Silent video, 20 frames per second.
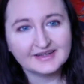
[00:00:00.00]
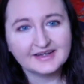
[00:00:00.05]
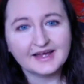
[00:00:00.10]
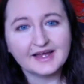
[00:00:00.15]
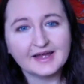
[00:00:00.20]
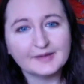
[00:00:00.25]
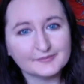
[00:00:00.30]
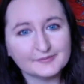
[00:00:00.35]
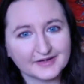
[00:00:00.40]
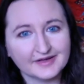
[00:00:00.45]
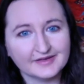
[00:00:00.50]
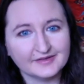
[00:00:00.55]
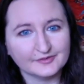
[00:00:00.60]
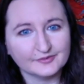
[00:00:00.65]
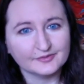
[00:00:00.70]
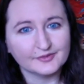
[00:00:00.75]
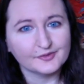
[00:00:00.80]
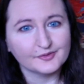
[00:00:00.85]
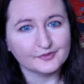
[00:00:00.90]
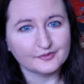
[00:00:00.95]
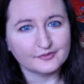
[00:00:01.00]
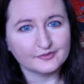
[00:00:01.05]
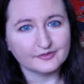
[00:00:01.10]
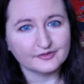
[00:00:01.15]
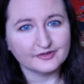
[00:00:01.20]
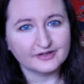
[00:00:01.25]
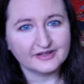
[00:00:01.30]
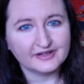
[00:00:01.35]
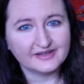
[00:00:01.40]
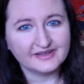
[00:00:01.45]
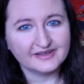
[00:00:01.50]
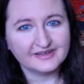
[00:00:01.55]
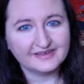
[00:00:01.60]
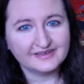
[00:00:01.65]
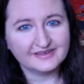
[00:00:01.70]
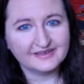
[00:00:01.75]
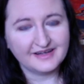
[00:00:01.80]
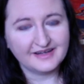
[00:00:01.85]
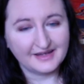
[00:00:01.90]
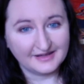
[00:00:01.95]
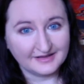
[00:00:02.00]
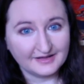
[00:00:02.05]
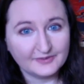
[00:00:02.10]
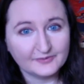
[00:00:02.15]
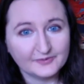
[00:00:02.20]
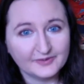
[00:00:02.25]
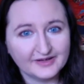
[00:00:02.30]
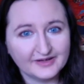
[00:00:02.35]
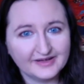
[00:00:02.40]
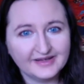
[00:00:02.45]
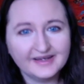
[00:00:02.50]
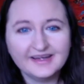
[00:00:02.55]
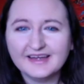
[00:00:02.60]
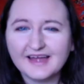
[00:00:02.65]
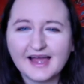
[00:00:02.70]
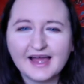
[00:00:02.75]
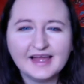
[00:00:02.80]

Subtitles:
I'm kind of over it anyway.